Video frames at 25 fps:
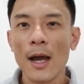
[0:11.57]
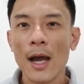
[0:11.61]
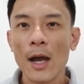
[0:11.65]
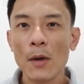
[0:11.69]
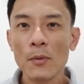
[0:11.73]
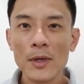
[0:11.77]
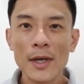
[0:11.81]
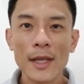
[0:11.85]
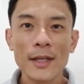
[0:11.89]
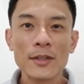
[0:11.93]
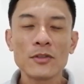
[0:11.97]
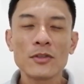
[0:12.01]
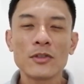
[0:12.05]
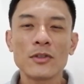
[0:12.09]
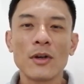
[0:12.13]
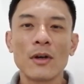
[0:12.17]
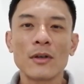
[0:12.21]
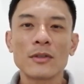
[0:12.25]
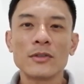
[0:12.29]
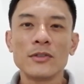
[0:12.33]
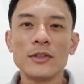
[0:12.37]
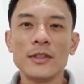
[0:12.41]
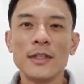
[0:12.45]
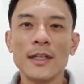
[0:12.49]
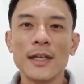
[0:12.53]
I would like to
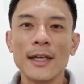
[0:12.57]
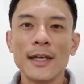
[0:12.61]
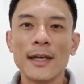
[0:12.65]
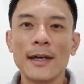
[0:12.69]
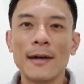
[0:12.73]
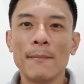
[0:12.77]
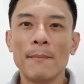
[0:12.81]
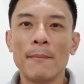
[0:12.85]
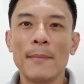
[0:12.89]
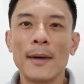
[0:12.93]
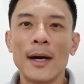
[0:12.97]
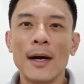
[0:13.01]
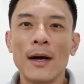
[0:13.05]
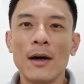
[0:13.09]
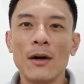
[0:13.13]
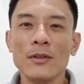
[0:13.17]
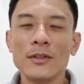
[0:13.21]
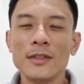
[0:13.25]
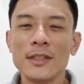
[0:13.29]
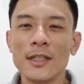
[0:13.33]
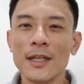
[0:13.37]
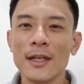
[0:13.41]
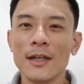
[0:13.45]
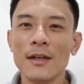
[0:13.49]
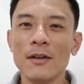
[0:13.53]
talk today
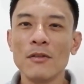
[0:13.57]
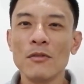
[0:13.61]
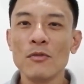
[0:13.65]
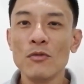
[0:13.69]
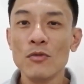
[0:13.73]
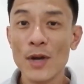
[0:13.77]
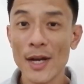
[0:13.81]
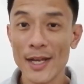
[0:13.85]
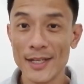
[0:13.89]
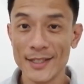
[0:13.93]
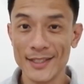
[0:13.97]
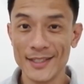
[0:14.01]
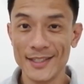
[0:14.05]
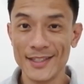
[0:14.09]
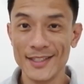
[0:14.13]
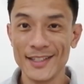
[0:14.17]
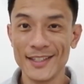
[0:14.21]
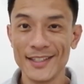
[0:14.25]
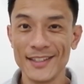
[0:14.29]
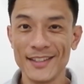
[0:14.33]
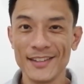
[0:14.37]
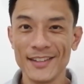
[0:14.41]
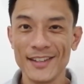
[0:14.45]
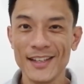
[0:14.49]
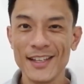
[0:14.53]
about rest.
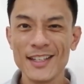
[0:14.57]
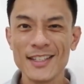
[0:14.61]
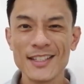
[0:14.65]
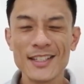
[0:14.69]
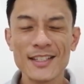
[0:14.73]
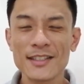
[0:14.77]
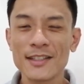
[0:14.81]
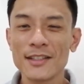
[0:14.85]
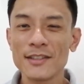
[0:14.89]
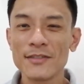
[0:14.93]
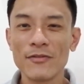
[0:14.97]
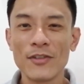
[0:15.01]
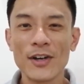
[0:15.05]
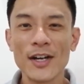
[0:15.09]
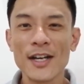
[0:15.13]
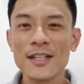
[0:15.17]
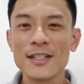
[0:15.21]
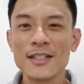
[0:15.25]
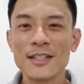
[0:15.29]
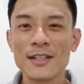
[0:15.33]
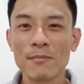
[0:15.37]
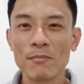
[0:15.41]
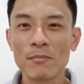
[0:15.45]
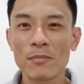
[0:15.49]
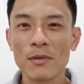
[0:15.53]
Okay, just a very
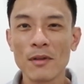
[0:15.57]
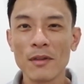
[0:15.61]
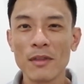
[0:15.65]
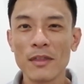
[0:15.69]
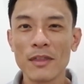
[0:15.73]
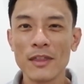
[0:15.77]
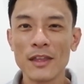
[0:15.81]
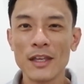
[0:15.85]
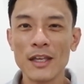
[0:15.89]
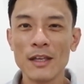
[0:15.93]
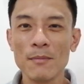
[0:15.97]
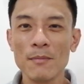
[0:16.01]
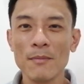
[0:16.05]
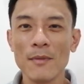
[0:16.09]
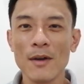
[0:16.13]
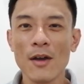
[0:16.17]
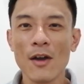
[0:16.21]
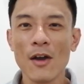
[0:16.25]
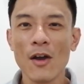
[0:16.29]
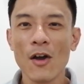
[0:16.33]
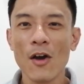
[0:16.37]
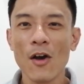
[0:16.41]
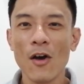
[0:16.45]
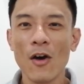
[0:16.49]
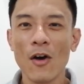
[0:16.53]
simple theme
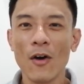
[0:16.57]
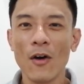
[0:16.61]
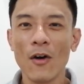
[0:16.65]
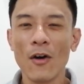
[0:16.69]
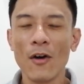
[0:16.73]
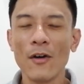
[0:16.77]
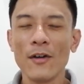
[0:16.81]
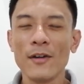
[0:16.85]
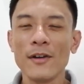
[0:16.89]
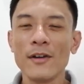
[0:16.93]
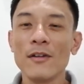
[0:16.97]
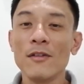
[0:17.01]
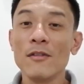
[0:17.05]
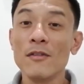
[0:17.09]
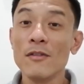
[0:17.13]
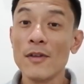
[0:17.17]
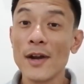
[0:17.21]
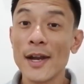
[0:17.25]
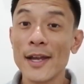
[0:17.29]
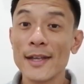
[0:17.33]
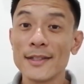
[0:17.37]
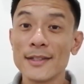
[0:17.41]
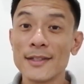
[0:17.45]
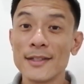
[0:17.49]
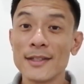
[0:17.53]
on
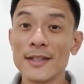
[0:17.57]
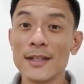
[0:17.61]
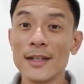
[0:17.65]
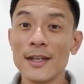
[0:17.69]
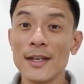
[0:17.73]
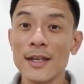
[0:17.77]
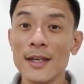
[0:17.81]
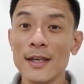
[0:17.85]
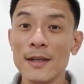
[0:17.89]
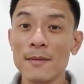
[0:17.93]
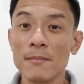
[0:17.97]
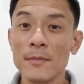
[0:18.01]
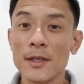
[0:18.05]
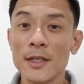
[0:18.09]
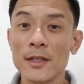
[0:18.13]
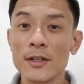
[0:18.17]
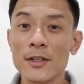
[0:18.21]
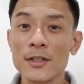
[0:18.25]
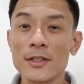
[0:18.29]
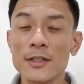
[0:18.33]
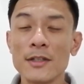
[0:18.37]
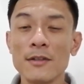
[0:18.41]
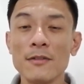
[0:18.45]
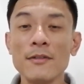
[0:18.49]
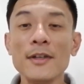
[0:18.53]
rest,
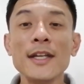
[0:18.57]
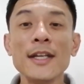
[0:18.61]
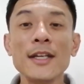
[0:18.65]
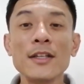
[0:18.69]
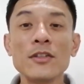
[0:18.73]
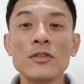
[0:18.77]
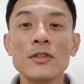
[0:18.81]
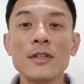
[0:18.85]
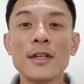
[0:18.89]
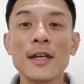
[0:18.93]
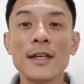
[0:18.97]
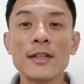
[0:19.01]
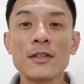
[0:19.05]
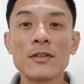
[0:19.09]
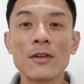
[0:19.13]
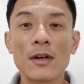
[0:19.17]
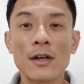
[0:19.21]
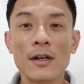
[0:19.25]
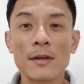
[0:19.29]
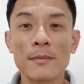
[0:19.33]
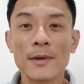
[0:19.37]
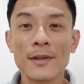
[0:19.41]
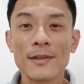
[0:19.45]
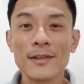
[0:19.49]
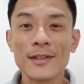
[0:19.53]
because the readings today
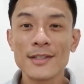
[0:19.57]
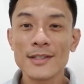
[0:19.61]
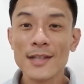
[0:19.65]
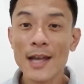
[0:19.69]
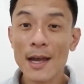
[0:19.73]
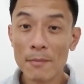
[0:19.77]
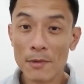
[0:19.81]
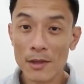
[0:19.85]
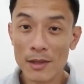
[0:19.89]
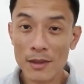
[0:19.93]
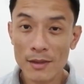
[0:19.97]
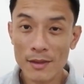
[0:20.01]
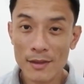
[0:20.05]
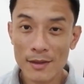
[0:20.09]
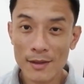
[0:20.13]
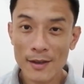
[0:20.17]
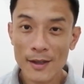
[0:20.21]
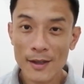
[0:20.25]
talk about the Sabbath,